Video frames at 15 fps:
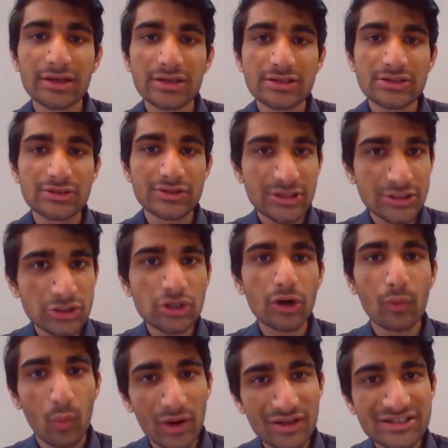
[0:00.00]
So since you are
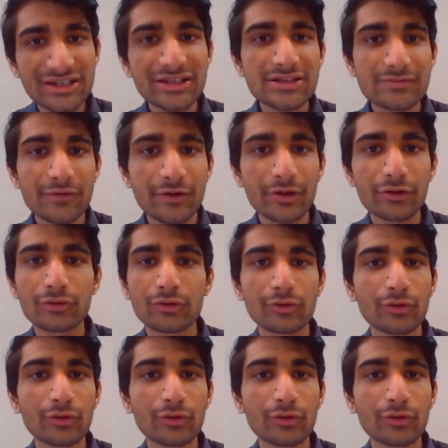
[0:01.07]
watching this video,